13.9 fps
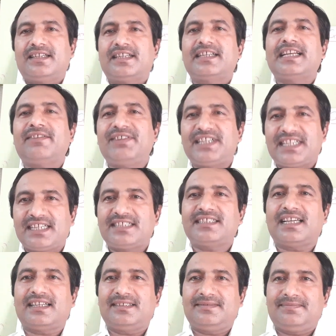
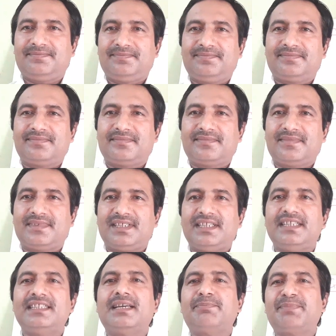Gravitation.
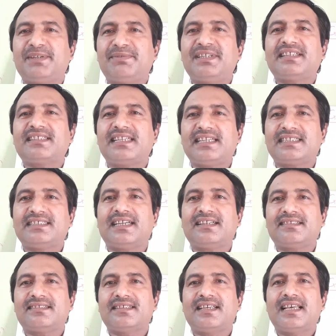In the previous
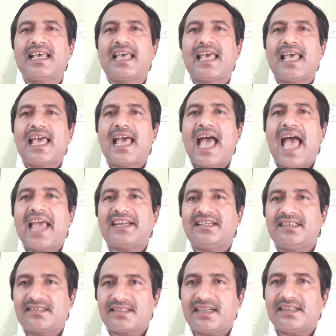lectures I
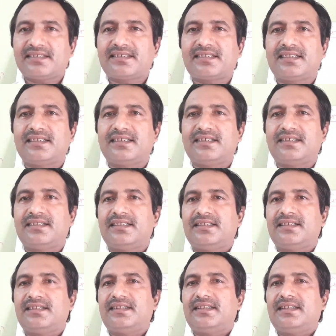discussed
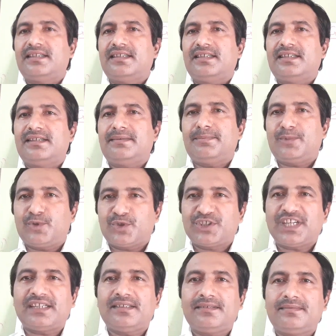
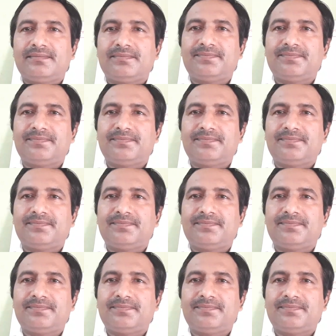motion,